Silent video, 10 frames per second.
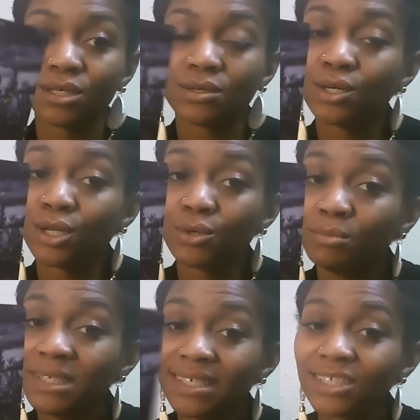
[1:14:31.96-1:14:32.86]

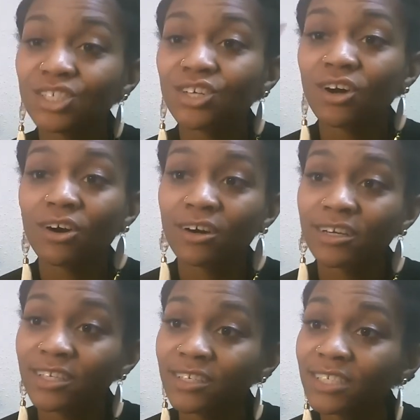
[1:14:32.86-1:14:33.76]
gloomy ish
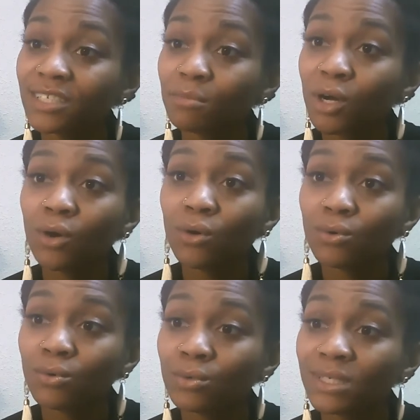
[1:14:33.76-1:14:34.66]
card, there is some
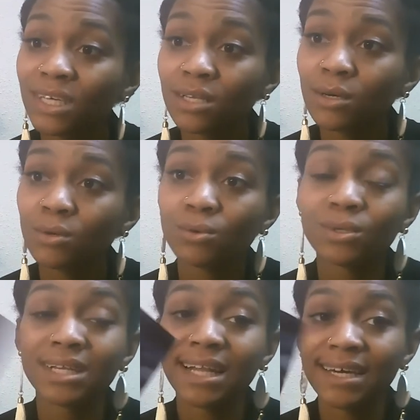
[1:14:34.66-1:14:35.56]
gold, yellow
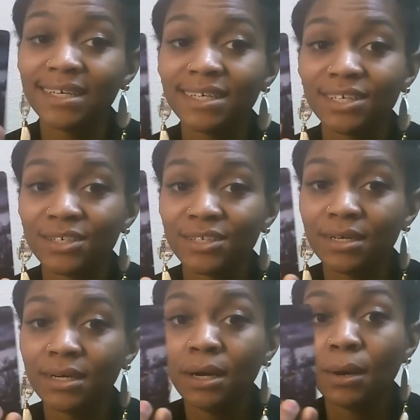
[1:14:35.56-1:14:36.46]
light
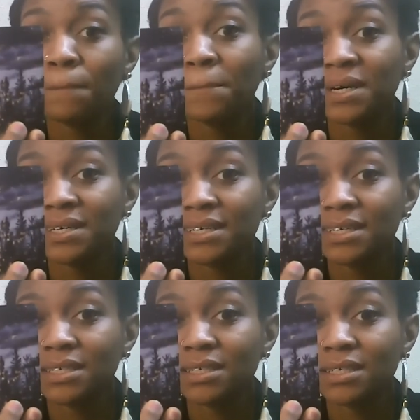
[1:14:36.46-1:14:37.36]
here,
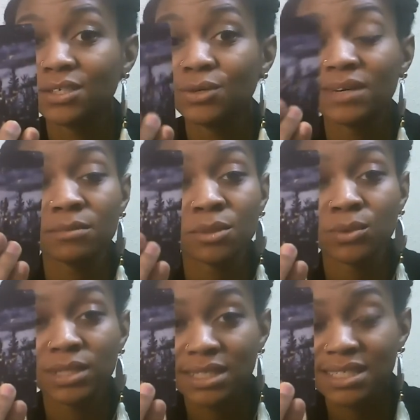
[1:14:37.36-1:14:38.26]
but you have to be
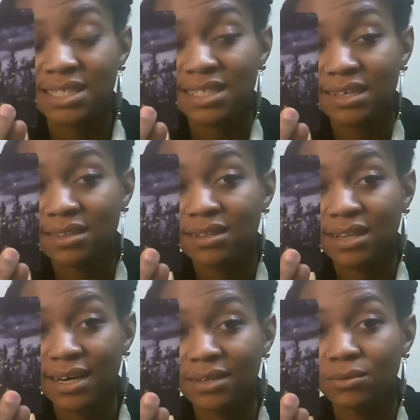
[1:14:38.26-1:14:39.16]
willing to see the
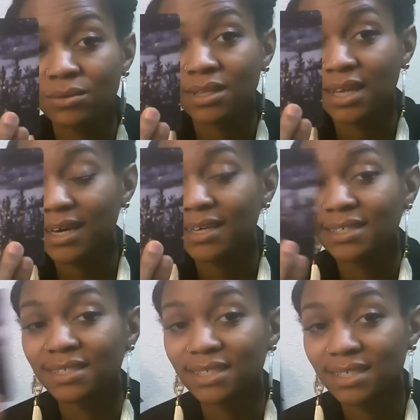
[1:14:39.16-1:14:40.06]
light that
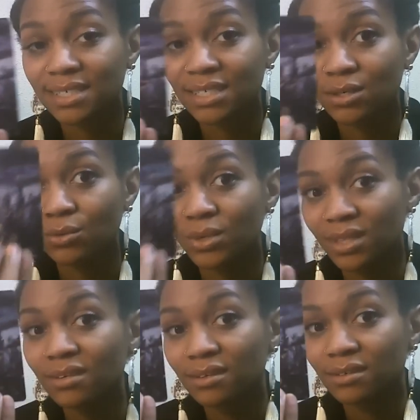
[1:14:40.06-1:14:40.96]
exists
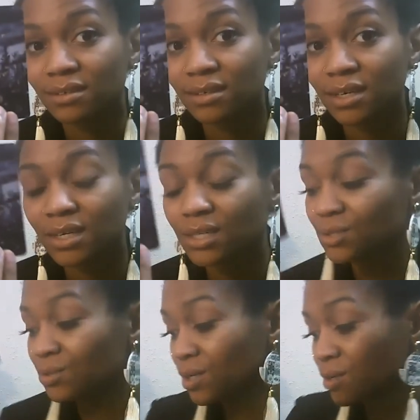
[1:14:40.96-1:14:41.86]
within it.
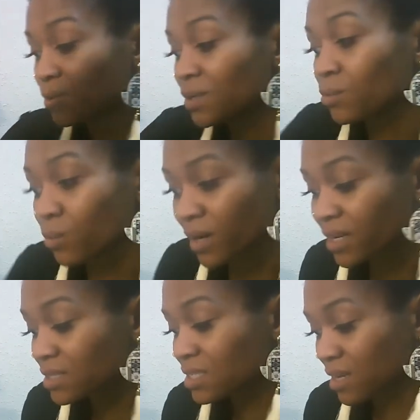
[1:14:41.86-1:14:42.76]
You know,
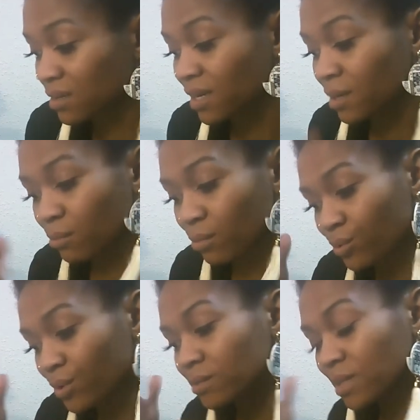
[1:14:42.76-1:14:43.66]
reconcile that,
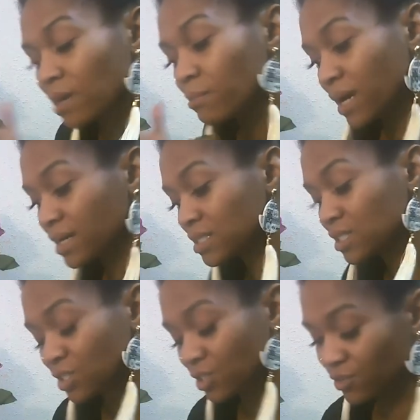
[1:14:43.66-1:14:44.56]
bring that back
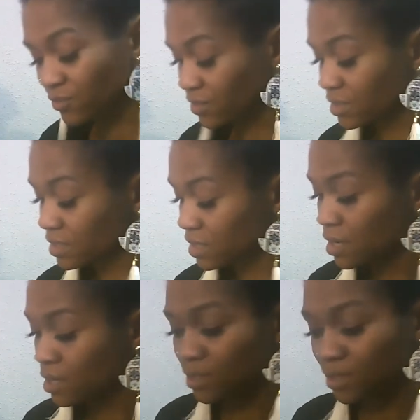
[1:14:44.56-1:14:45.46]
to surface
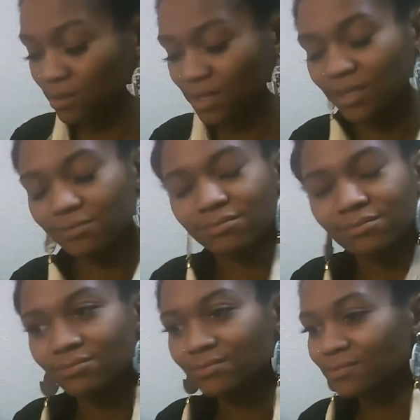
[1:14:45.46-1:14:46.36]
so that
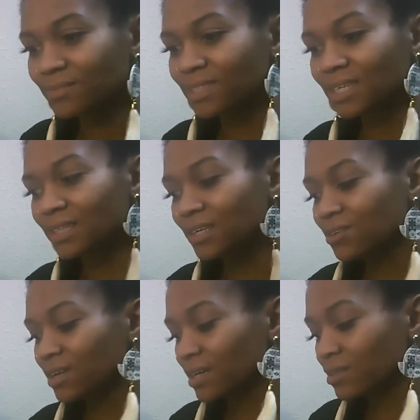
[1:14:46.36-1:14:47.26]
and then
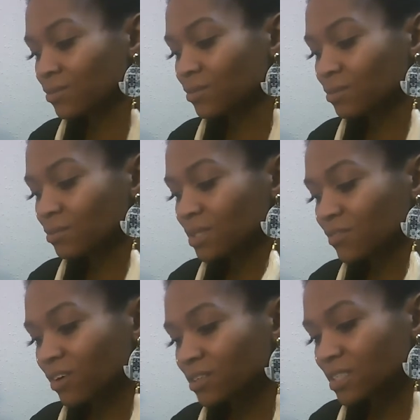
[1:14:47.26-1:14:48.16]
you got the the
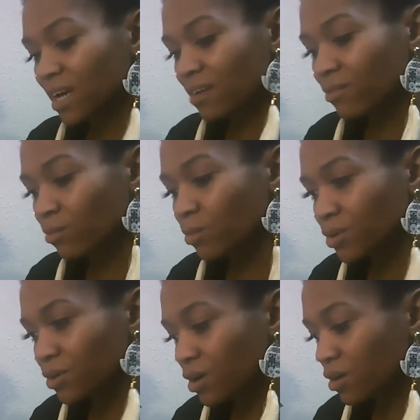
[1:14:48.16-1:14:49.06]
first half of
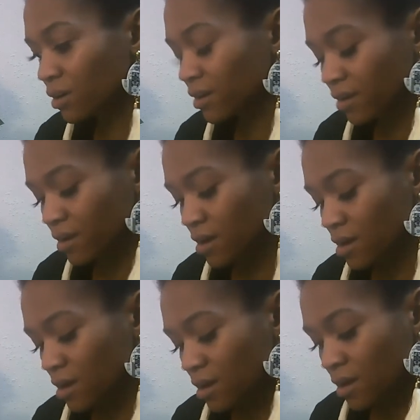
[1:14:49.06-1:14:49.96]
winter card
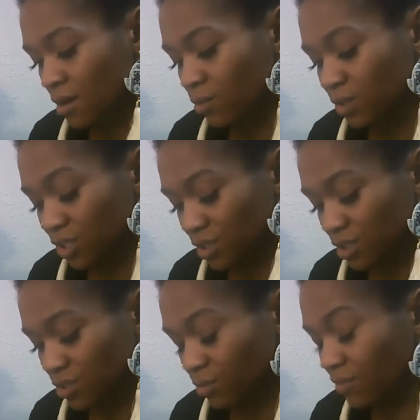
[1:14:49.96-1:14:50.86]
which is
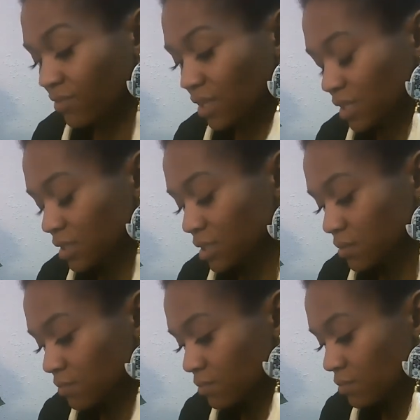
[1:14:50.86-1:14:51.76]
to reflect,
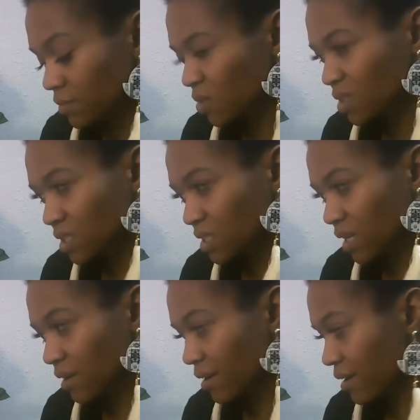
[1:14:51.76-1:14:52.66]
which is the
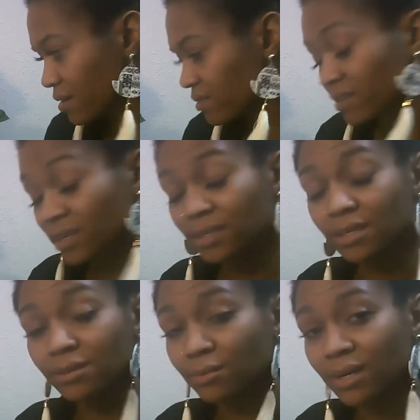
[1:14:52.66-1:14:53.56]
second half.
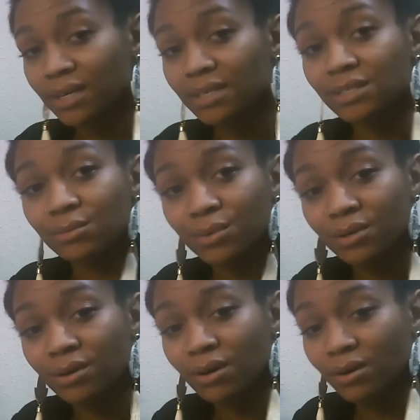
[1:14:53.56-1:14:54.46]
Either way, it's the
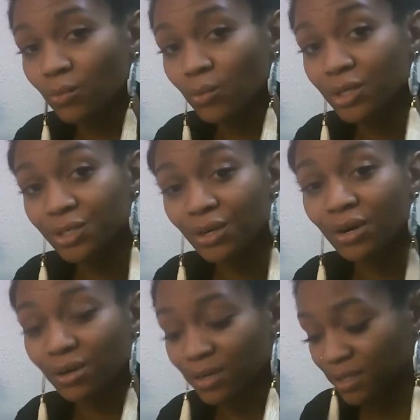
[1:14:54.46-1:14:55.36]
winter card, winter
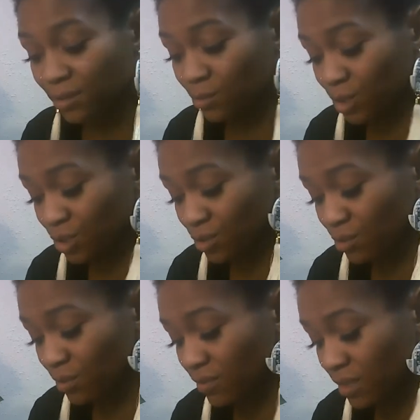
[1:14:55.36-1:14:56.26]
card, and it wants you to
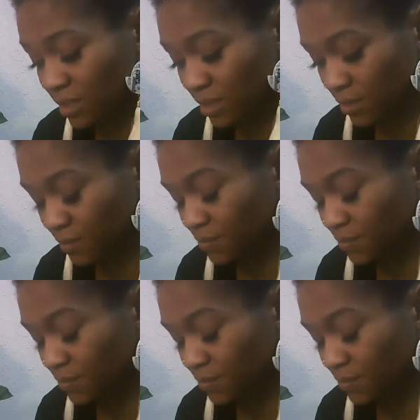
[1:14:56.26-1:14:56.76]
reflect